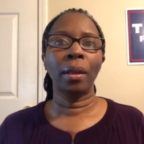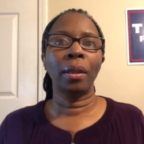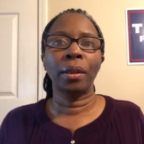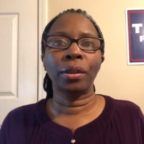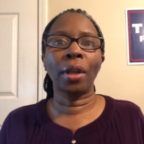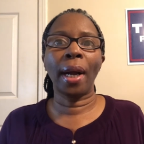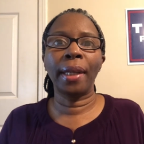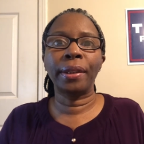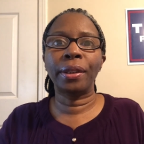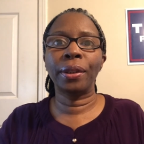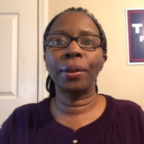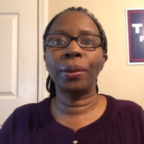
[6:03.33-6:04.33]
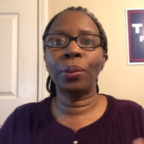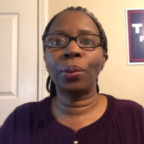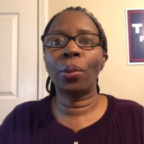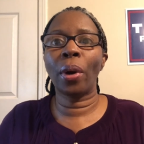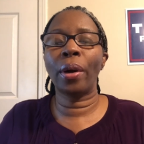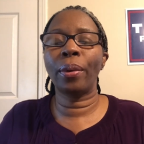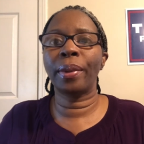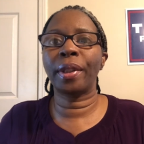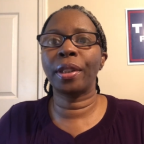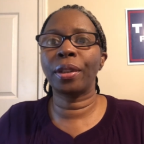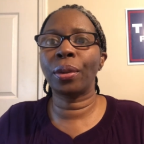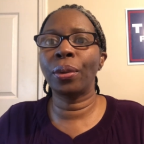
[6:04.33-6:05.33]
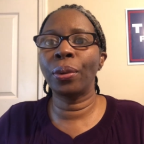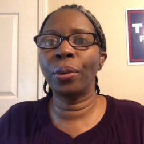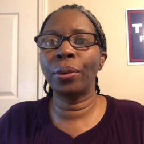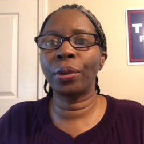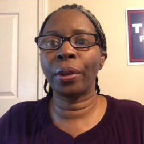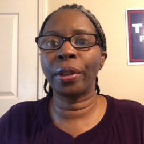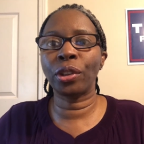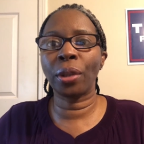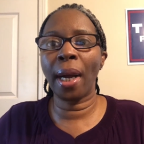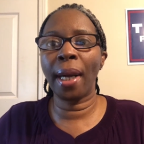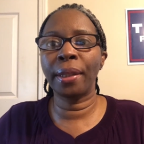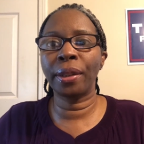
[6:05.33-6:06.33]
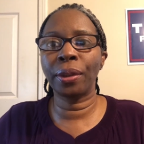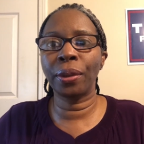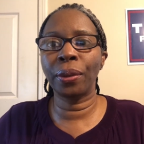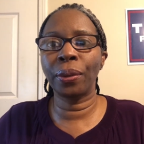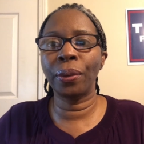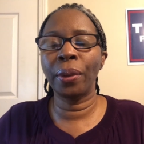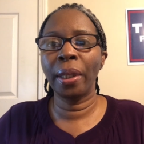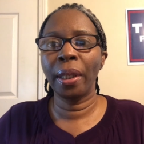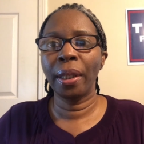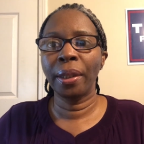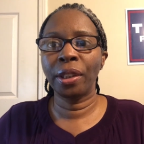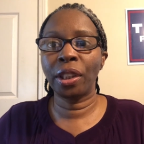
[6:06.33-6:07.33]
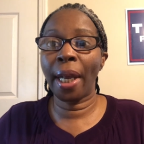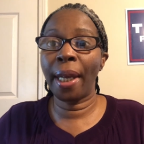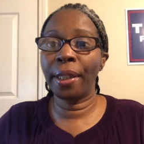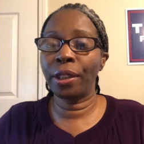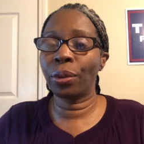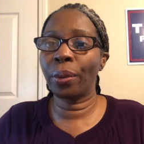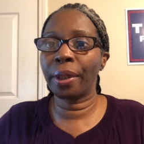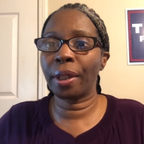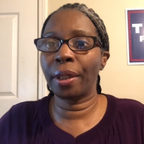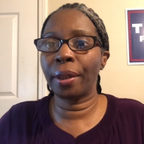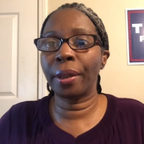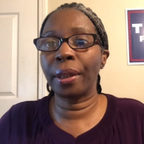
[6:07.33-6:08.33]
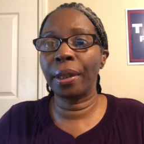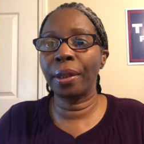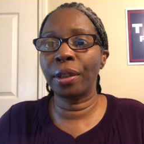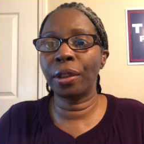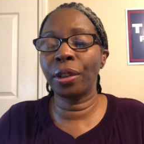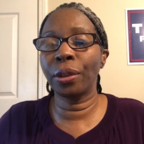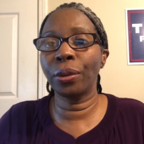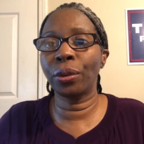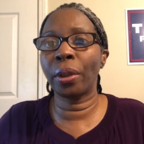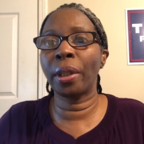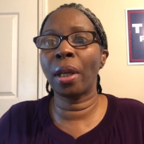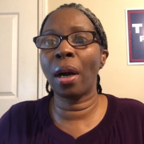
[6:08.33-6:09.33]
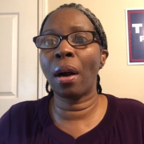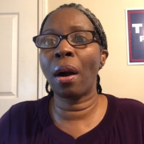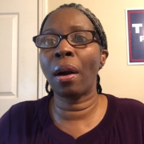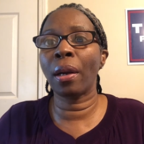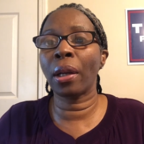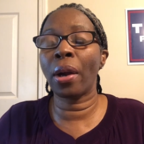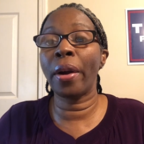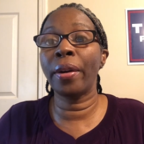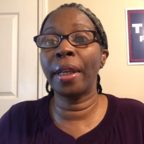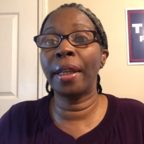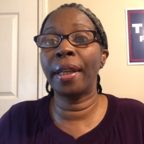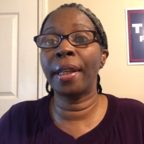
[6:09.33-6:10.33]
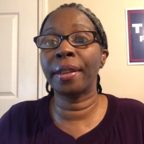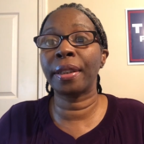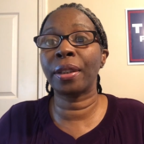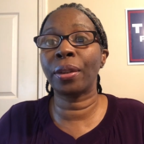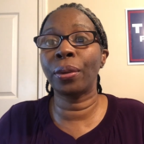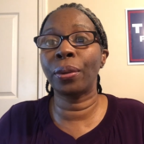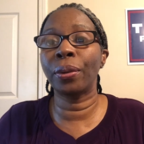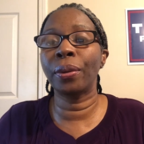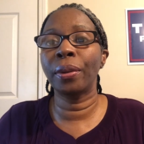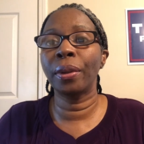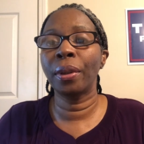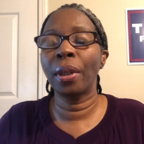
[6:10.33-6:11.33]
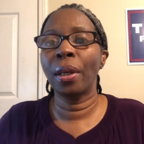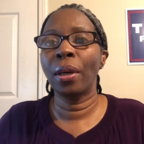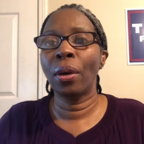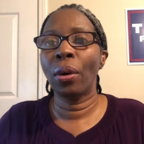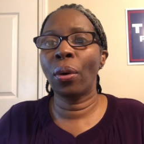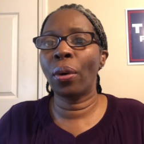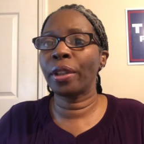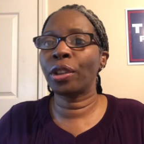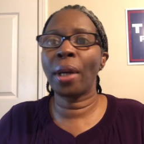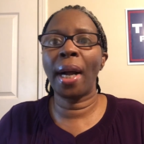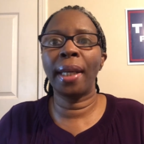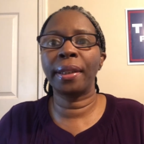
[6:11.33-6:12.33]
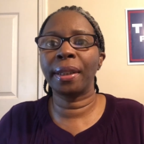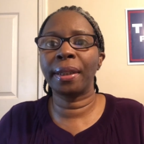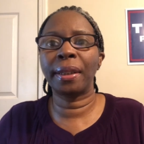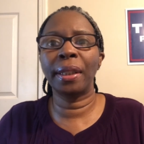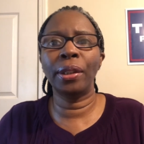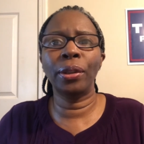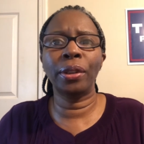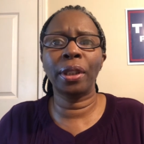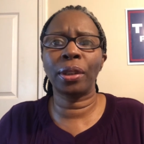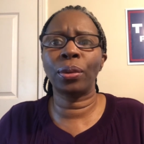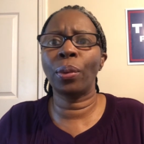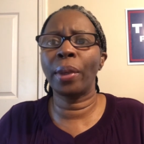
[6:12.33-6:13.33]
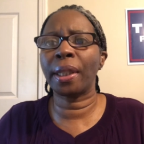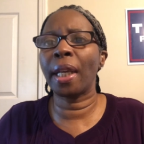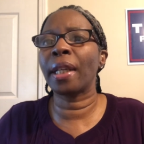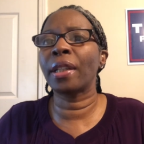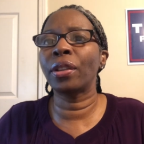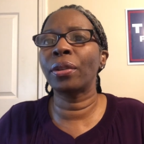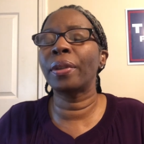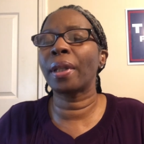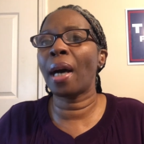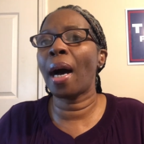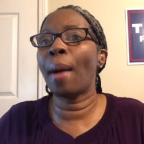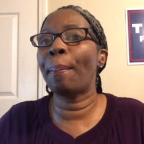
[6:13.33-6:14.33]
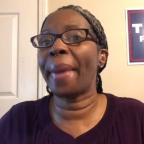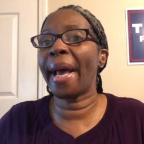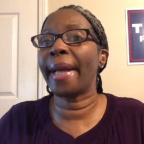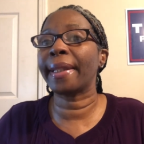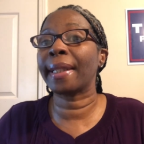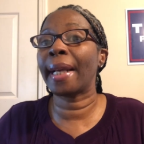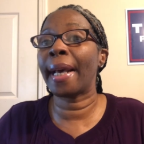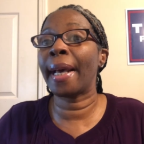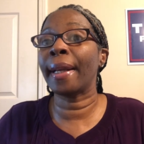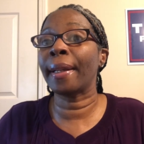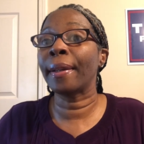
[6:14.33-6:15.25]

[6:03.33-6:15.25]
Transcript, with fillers: trying to work with the schools or trying to change what their children are learning in school or trying to see just what they can do to combat that.